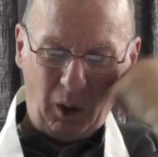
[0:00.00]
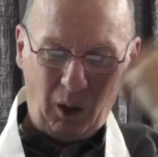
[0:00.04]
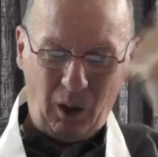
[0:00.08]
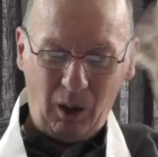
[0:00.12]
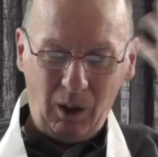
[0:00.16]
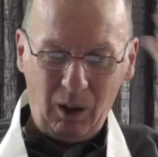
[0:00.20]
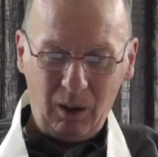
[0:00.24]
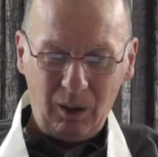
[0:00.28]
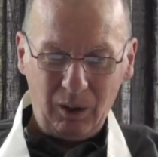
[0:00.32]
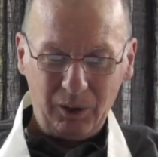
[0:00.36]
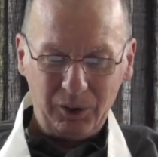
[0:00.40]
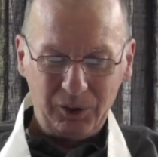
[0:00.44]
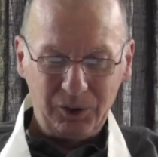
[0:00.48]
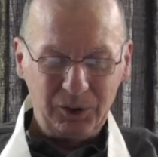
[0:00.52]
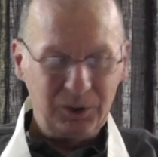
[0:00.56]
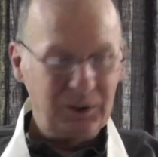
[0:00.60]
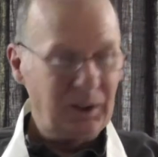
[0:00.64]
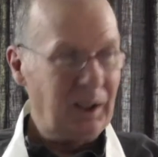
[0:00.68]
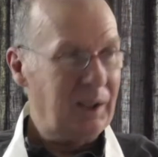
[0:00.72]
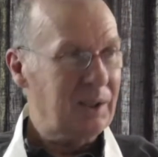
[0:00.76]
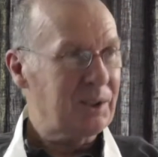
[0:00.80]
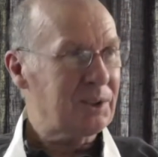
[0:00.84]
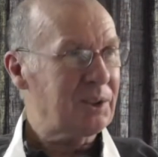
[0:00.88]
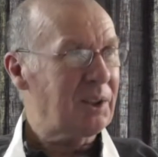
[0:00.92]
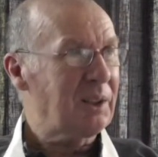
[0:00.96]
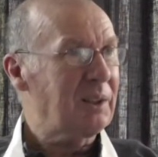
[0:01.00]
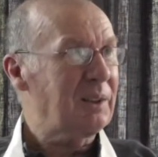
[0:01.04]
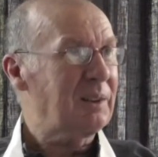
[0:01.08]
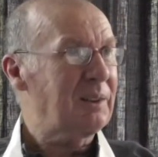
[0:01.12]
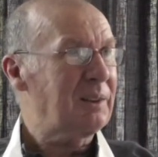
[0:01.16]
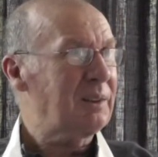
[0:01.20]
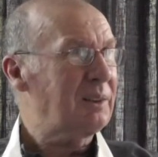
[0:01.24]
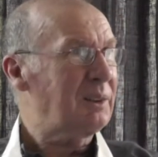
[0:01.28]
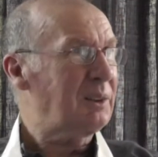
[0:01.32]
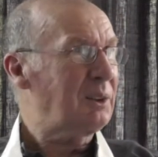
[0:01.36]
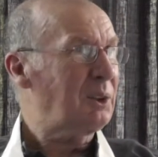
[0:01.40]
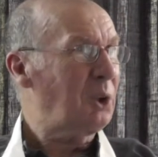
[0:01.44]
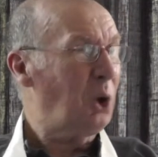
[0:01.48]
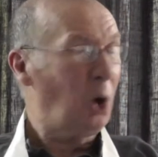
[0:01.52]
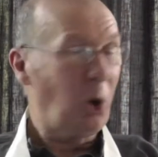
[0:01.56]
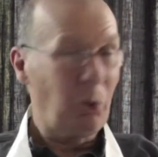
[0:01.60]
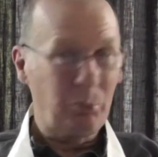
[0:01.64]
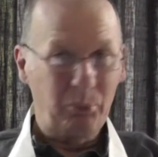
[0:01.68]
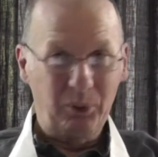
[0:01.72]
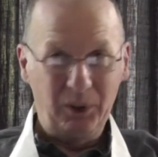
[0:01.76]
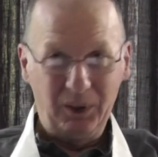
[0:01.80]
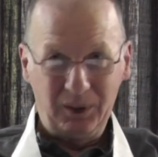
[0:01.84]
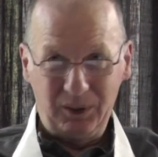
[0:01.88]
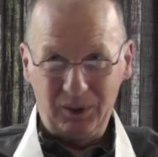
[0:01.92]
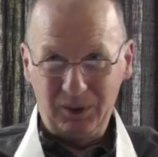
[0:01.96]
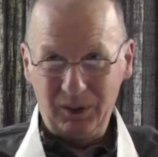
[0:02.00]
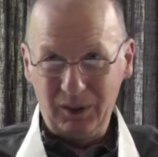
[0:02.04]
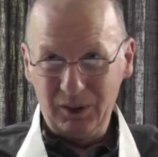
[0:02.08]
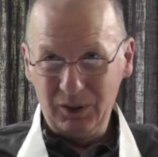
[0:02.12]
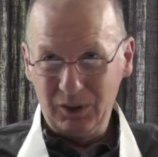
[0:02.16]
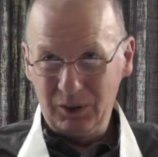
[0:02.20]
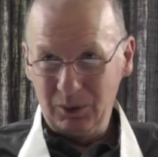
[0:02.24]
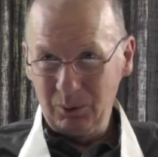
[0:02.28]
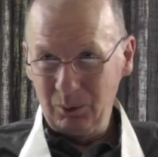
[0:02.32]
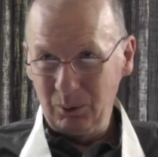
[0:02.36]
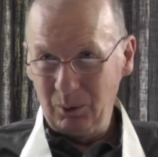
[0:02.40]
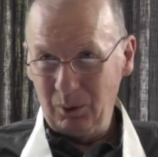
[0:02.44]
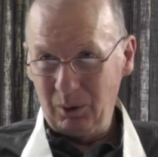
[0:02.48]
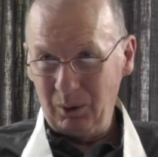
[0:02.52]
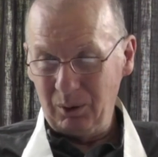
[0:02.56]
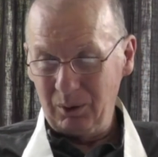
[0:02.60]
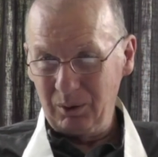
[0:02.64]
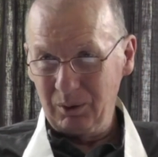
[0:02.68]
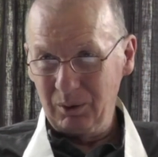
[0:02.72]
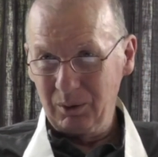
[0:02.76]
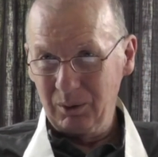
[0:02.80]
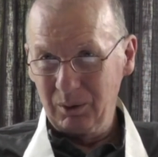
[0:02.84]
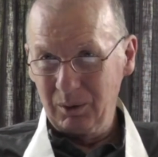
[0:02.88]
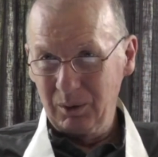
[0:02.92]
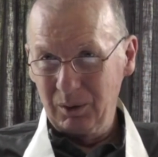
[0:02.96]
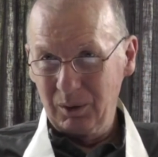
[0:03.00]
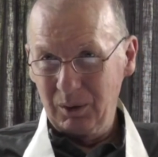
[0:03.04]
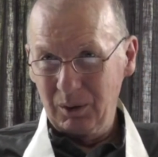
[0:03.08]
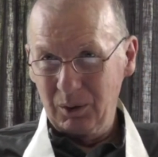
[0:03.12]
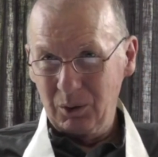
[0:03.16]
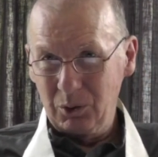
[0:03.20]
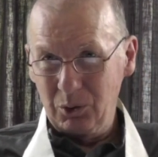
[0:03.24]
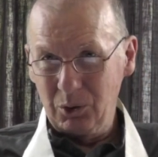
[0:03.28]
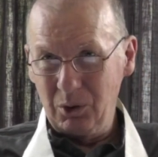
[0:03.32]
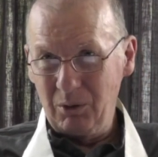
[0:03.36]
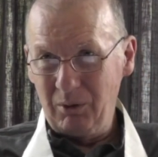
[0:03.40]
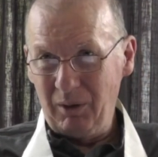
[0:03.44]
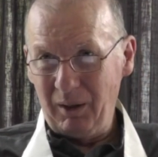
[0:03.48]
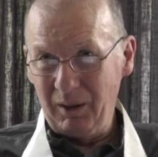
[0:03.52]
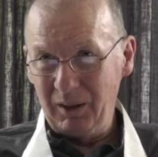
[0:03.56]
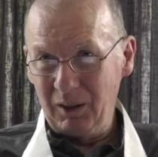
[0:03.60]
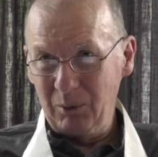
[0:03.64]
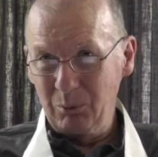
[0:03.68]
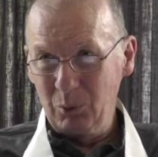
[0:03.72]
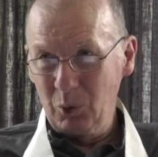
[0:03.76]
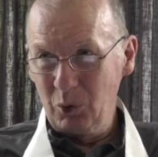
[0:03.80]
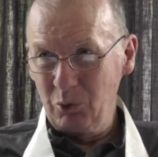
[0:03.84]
art gets incorporated into our Triratna